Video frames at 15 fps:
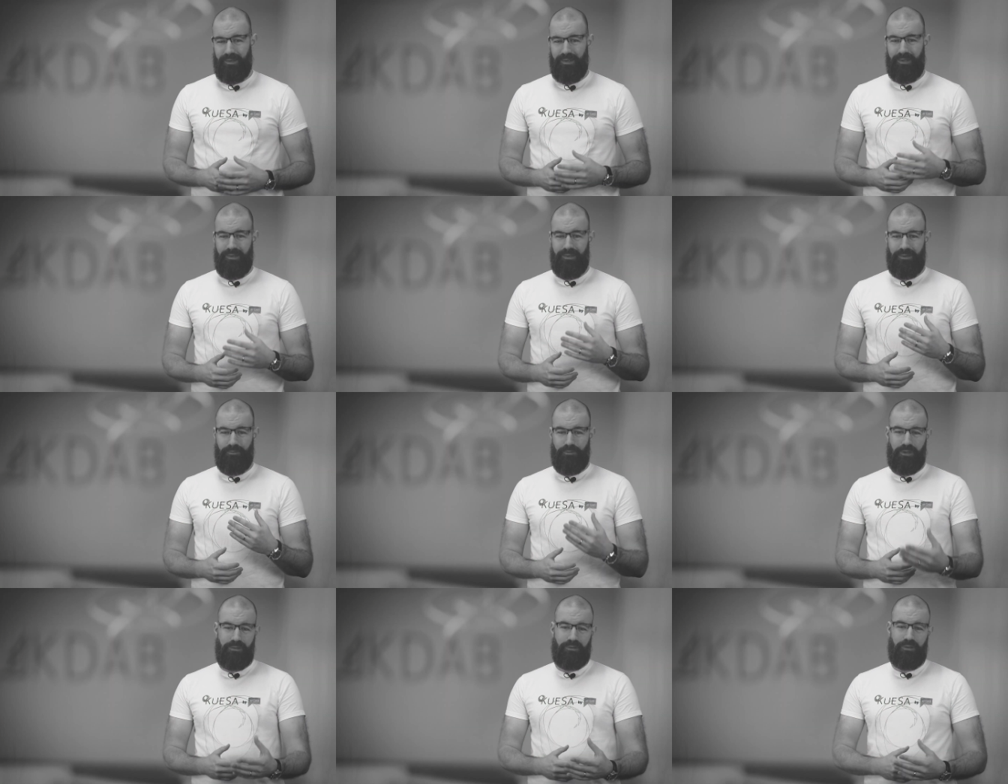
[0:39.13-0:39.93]
In
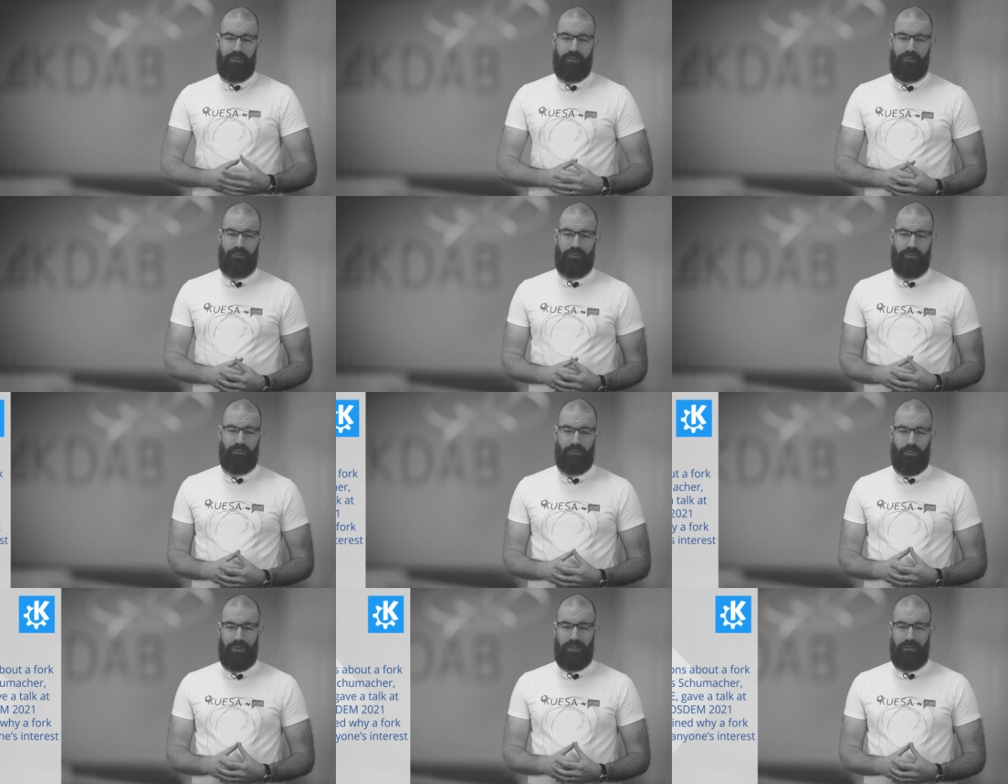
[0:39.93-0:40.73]
recent
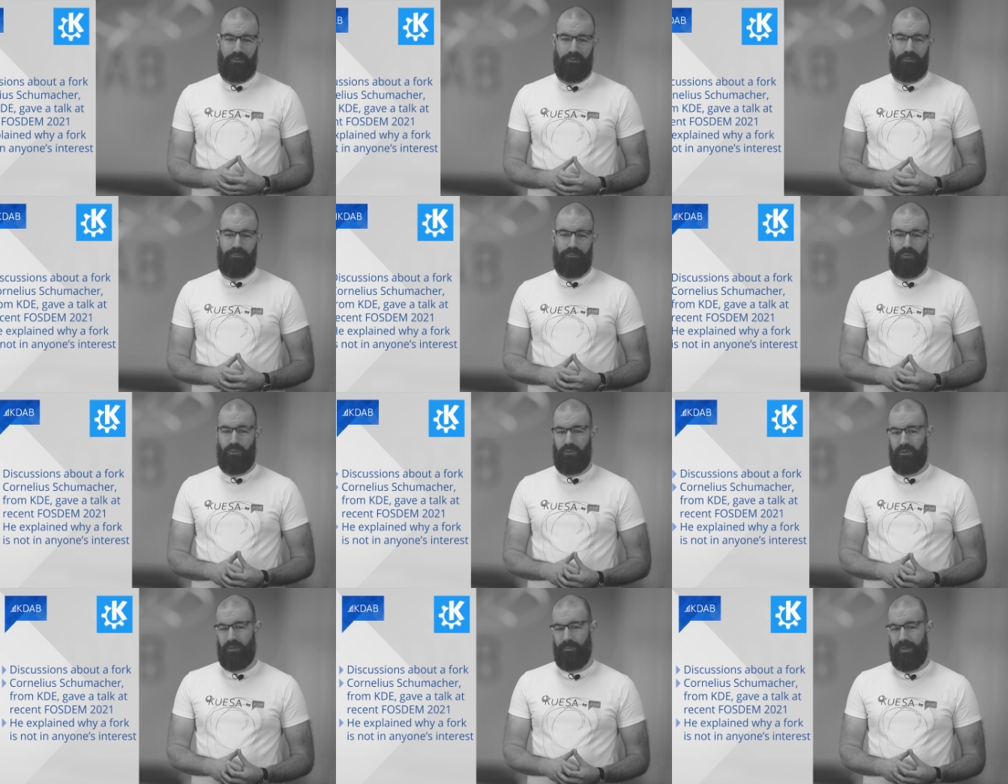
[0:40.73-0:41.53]
editions, we have
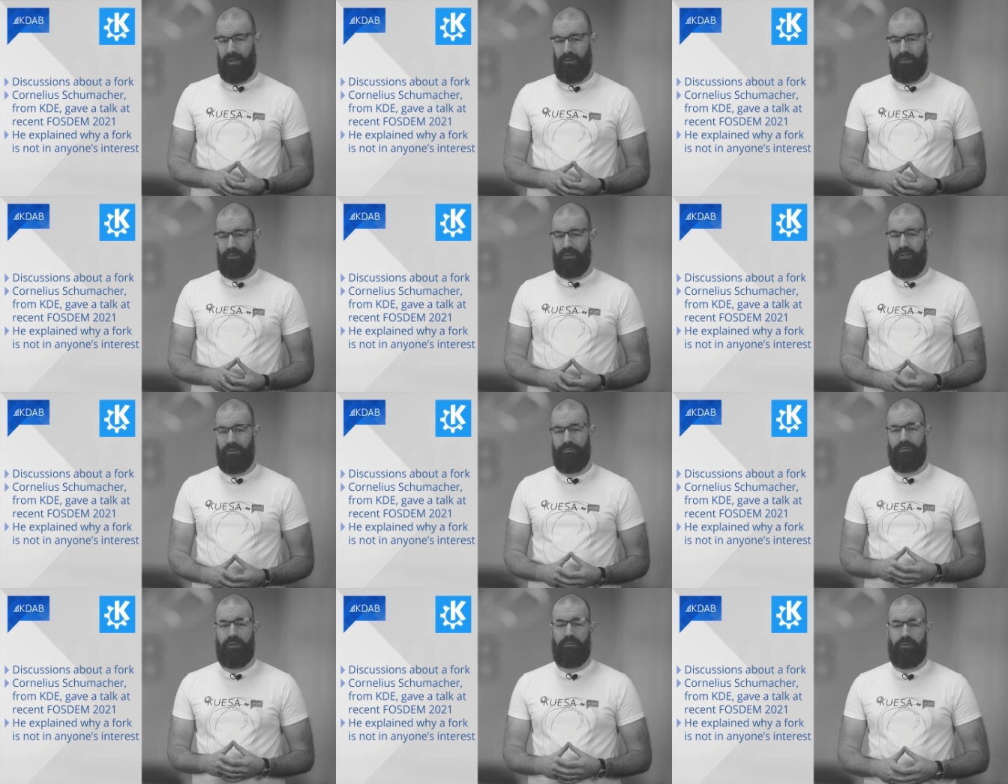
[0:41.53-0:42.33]
talked about the
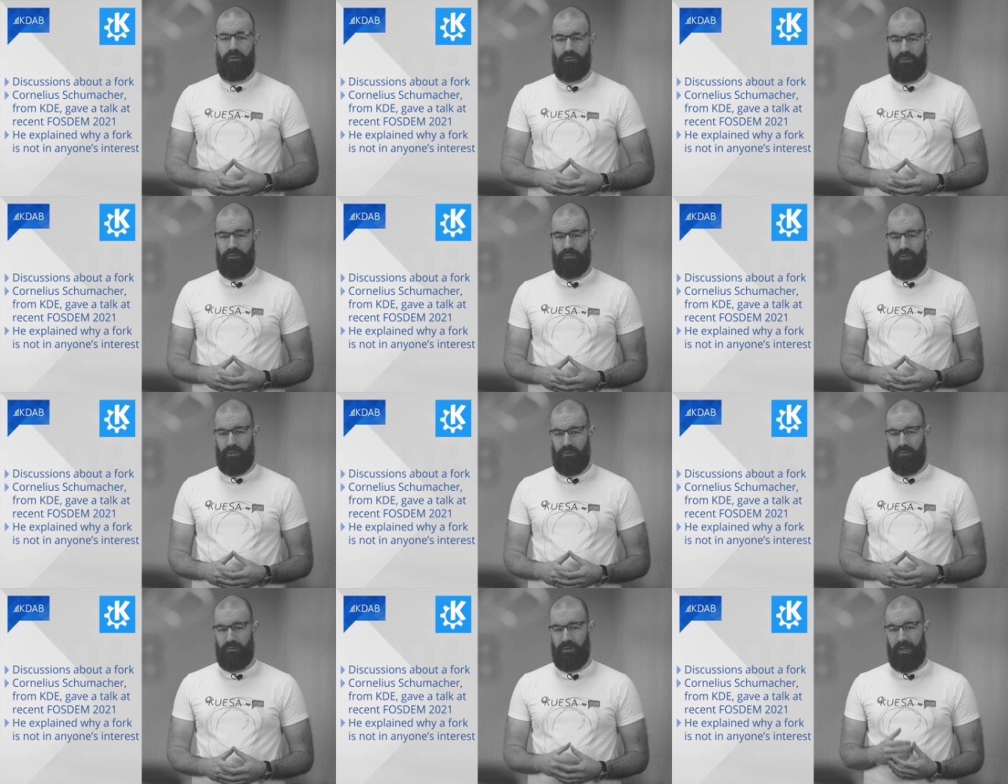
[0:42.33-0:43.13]
free version of
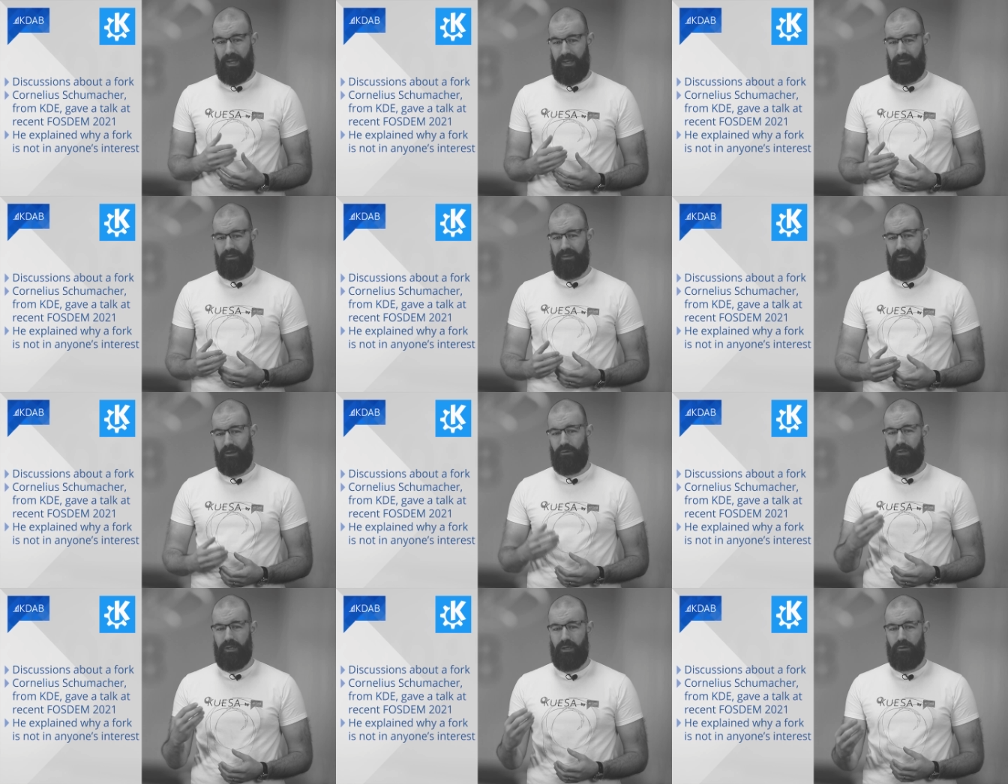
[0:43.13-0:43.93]
Qt and
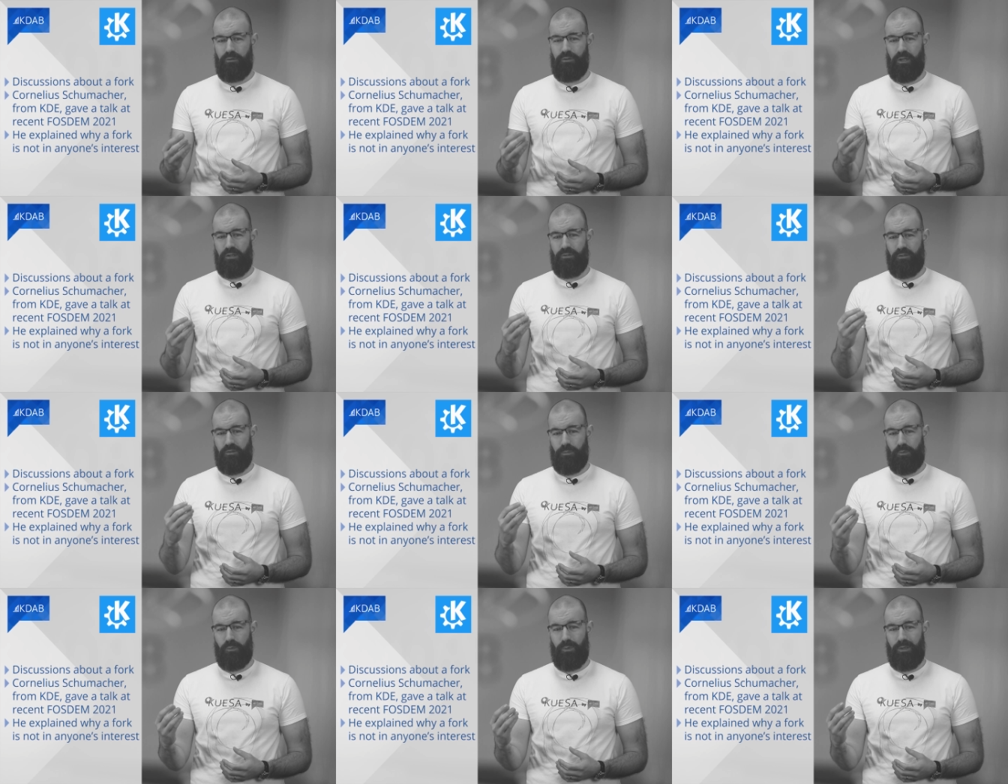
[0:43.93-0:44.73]
how
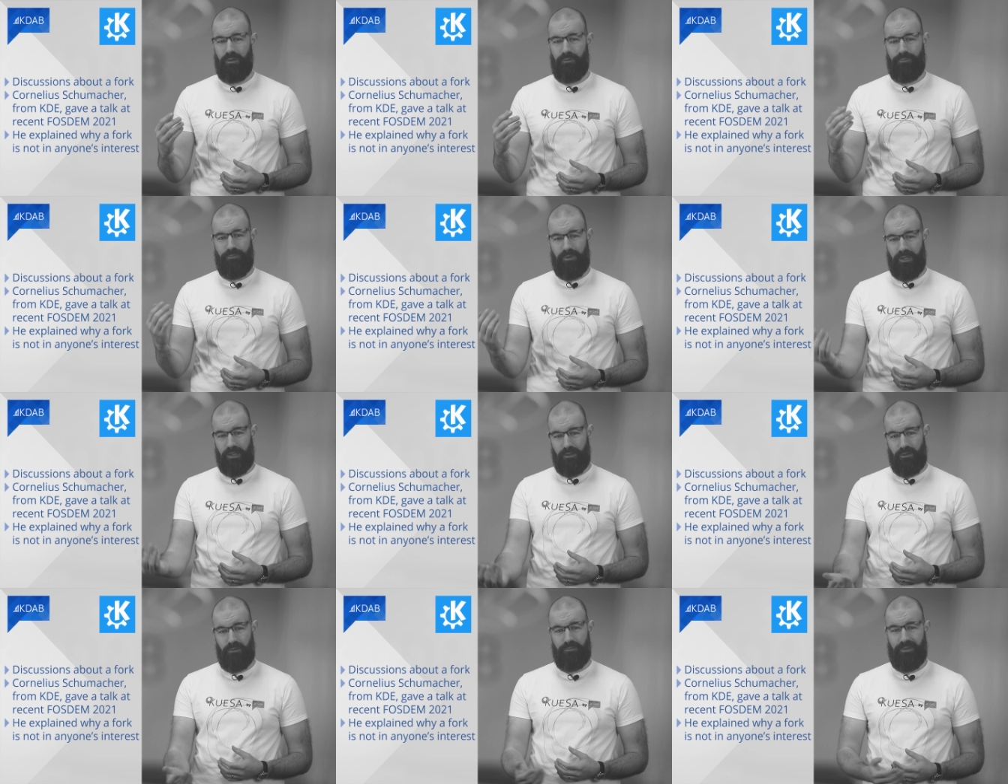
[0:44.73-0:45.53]
negotiations between the Free
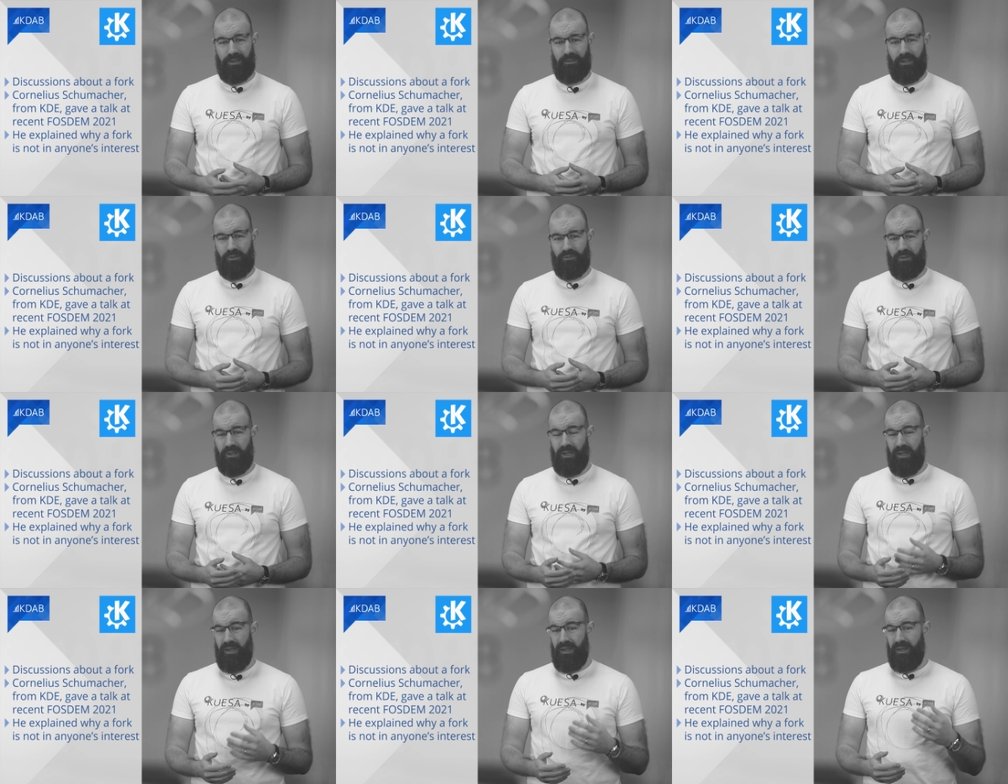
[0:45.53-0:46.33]
Qt Foundation
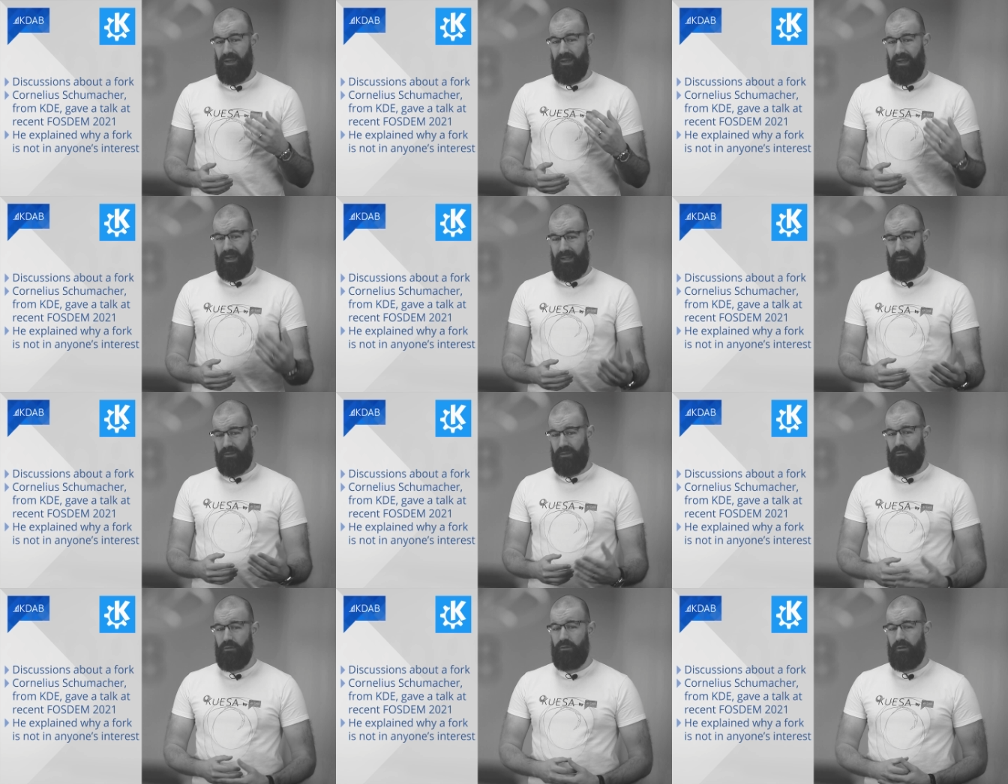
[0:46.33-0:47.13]
and
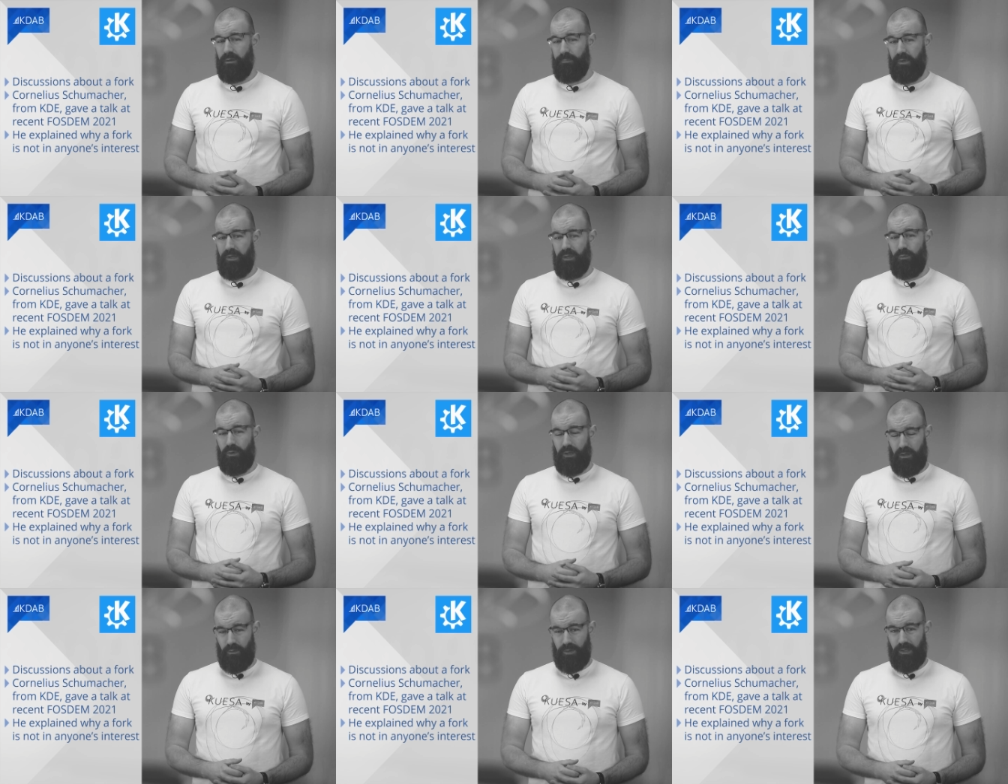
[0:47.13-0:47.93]
the Qt Company
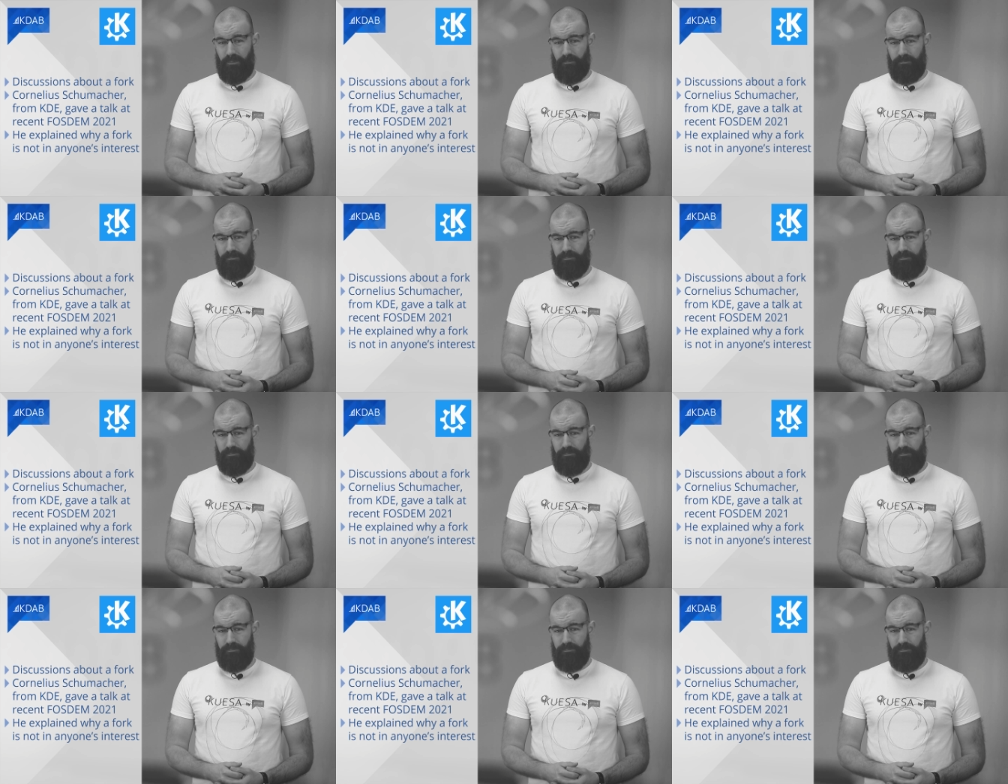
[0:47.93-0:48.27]
were going.